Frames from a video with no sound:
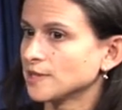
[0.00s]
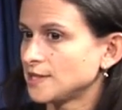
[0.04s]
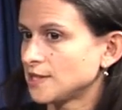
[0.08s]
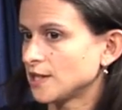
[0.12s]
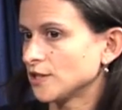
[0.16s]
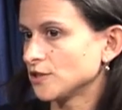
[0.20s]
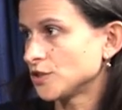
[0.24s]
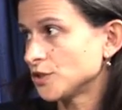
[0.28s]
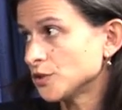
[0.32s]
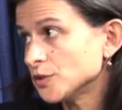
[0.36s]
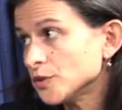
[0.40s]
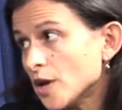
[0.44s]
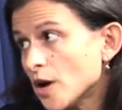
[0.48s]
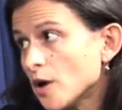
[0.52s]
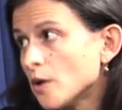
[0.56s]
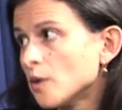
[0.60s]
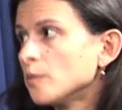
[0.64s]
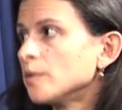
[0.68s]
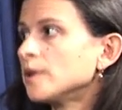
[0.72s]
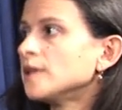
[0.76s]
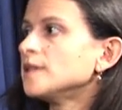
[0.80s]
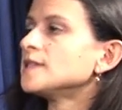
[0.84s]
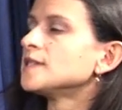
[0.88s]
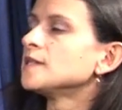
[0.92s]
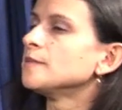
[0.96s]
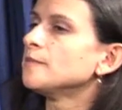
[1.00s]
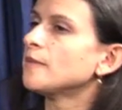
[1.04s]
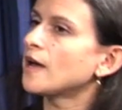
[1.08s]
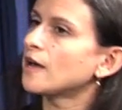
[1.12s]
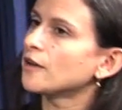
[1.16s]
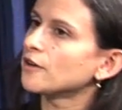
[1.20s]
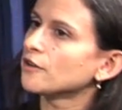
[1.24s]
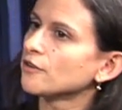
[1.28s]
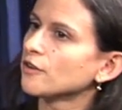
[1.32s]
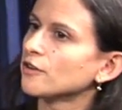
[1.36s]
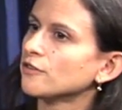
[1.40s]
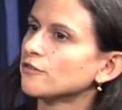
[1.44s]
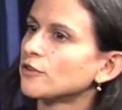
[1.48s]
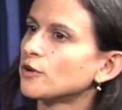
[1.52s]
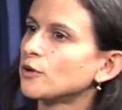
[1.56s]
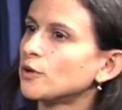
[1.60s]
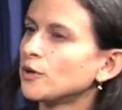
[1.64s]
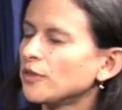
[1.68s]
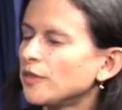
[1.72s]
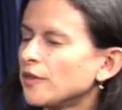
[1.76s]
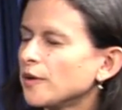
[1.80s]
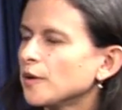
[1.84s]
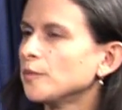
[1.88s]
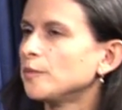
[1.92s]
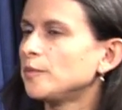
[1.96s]
yes or no, but it's a matter of could
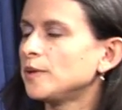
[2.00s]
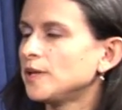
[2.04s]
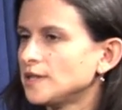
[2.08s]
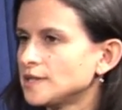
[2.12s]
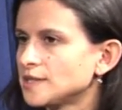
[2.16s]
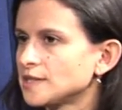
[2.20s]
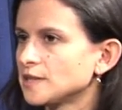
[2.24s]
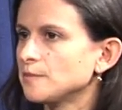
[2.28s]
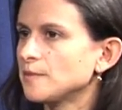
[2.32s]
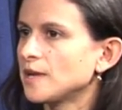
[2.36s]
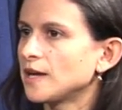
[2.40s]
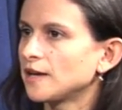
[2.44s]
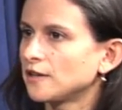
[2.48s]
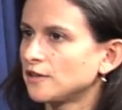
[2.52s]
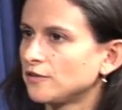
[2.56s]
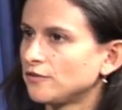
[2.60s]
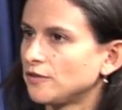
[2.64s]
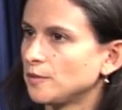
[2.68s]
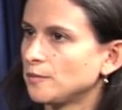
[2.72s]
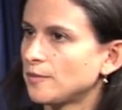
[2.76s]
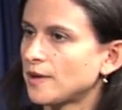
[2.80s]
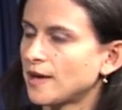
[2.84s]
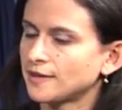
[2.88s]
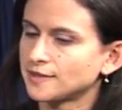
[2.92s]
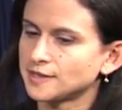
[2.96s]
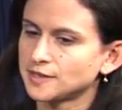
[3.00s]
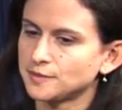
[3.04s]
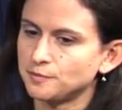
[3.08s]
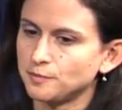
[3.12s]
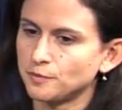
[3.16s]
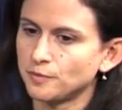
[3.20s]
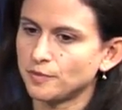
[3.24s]
there be some negative impacts